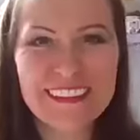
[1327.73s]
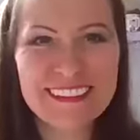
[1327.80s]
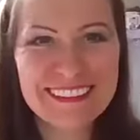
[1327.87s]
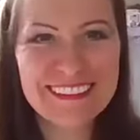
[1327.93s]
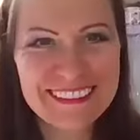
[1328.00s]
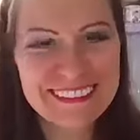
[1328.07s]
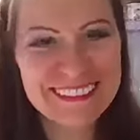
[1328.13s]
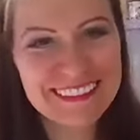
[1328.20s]
It,
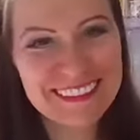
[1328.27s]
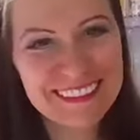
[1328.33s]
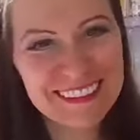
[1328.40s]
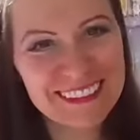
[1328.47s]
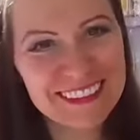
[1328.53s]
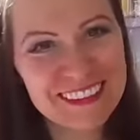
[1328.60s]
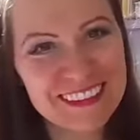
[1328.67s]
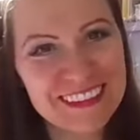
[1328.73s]

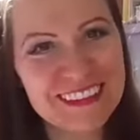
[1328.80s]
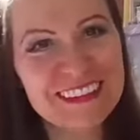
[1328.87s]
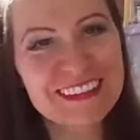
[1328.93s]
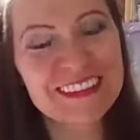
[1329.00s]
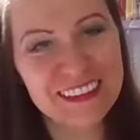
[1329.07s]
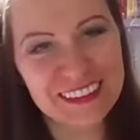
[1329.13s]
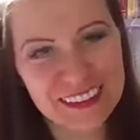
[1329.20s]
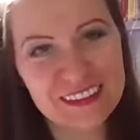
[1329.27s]
changes the
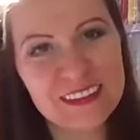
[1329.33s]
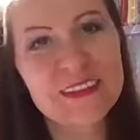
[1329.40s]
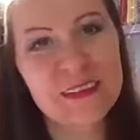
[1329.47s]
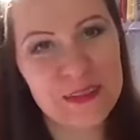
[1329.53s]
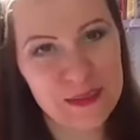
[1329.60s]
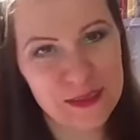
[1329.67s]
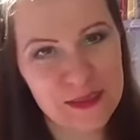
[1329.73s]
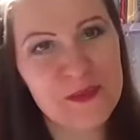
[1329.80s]
ambience. It
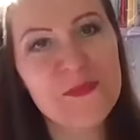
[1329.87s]
changes the